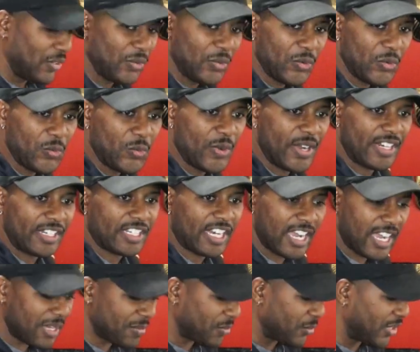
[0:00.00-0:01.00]
When it
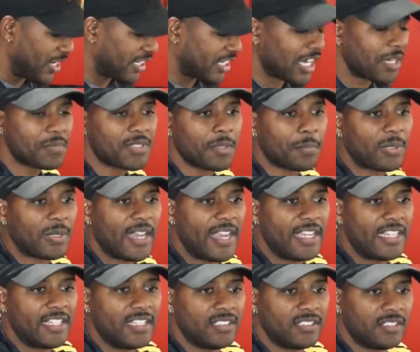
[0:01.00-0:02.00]
comes to
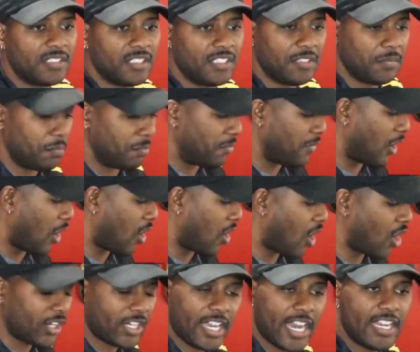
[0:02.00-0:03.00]
playing
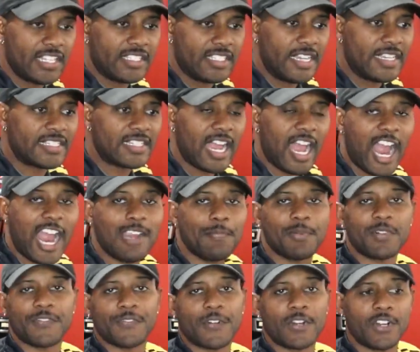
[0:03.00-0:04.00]
arcade sticks, I
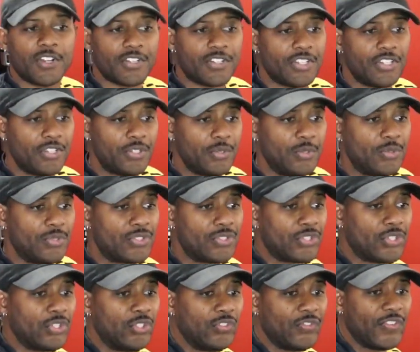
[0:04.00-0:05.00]
prefer to use
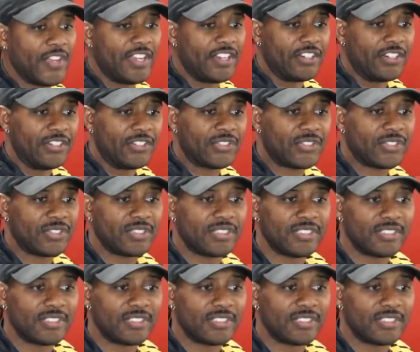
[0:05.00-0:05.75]
2 fingers